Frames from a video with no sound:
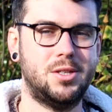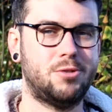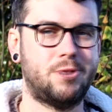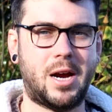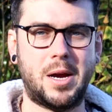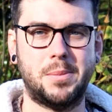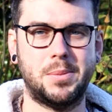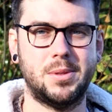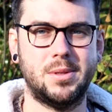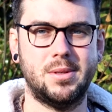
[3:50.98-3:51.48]

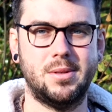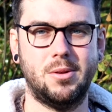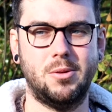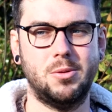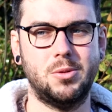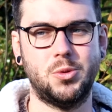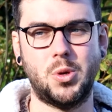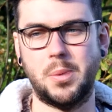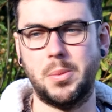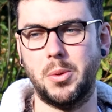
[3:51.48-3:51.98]
scraps
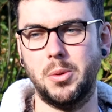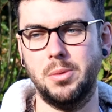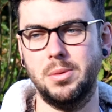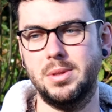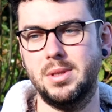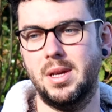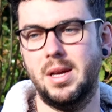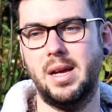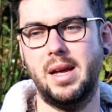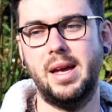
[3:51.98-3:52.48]
or
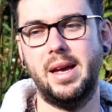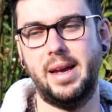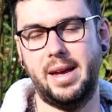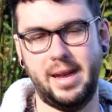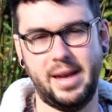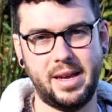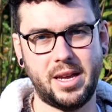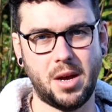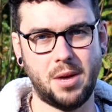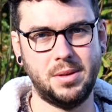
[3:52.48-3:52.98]
squabbles.
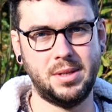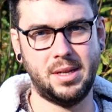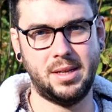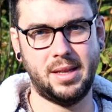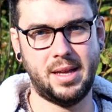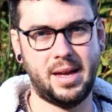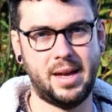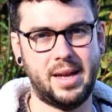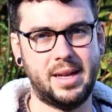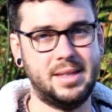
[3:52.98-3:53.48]
He goes
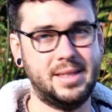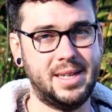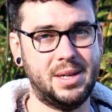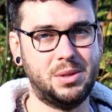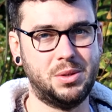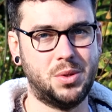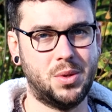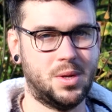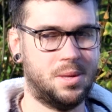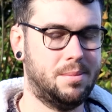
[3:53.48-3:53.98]
in there and
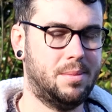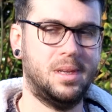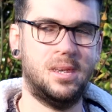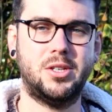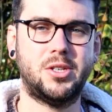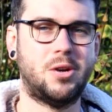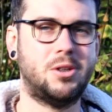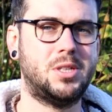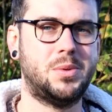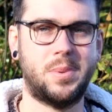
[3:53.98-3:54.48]
deals with them. He
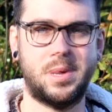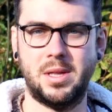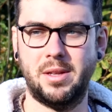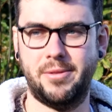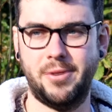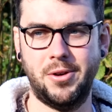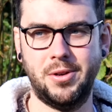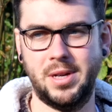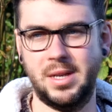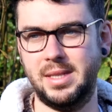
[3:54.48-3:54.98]
shows them where the
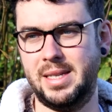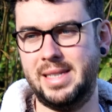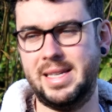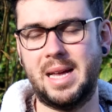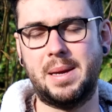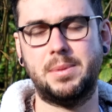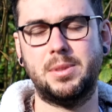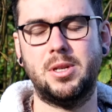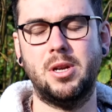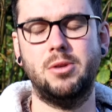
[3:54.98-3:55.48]
food is. He's
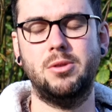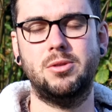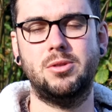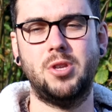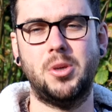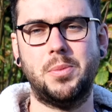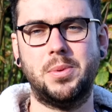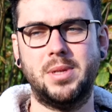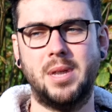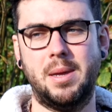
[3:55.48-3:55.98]
absolute
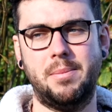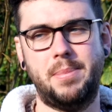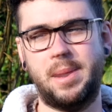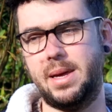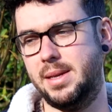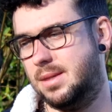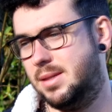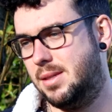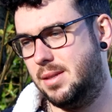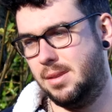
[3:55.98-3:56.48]
superstar.
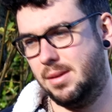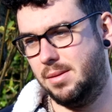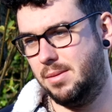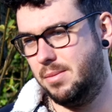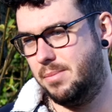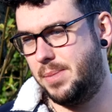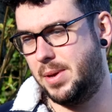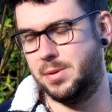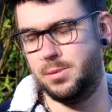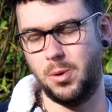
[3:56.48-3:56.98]

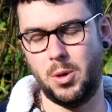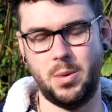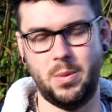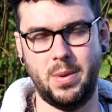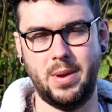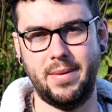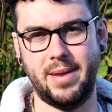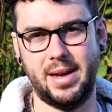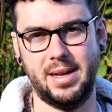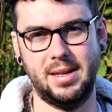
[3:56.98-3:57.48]
Best boy
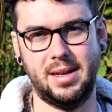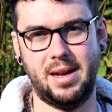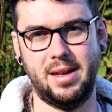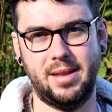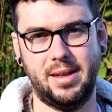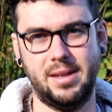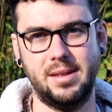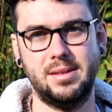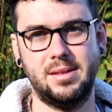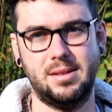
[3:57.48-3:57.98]
we've had, I
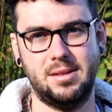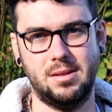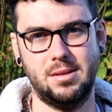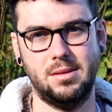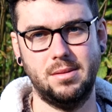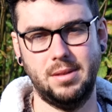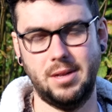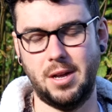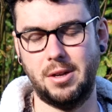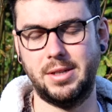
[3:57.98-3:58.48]
think,
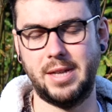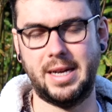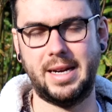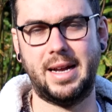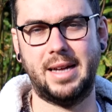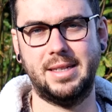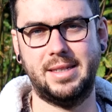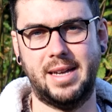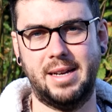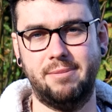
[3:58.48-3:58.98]
10
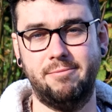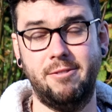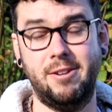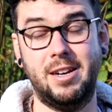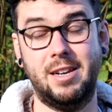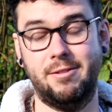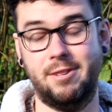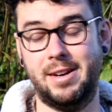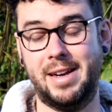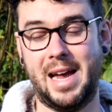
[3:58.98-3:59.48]
out of 10.
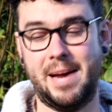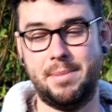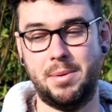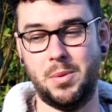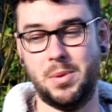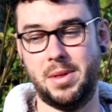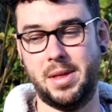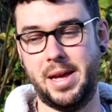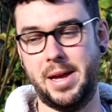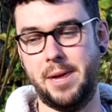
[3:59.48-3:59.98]
Really, really
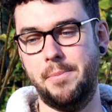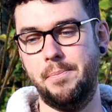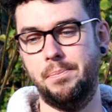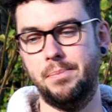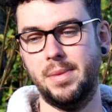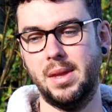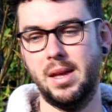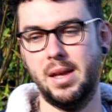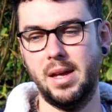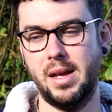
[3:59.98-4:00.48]
happy with him.
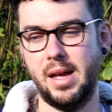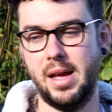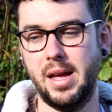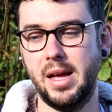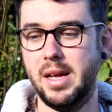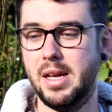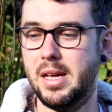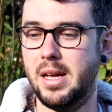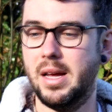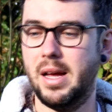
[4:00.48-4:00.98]

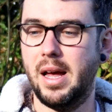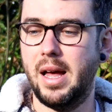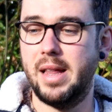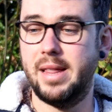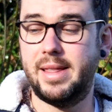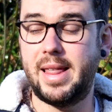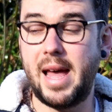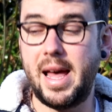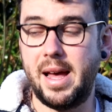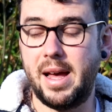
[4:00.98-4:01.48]

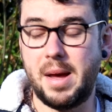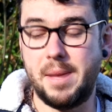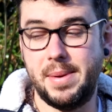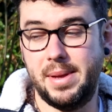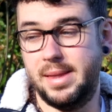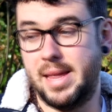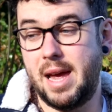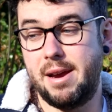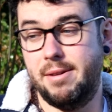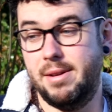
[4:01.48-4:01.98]

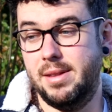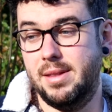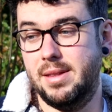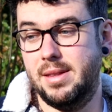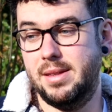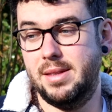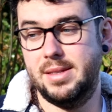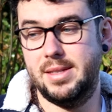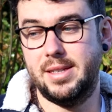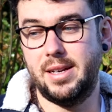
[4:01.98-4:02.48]
They're
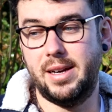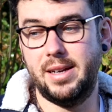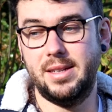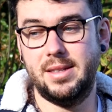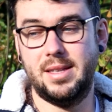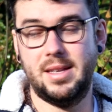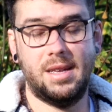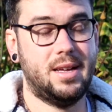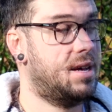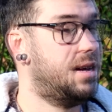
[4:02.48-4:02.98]

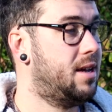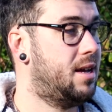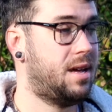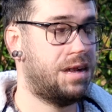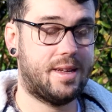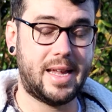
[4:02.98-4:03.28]
inside the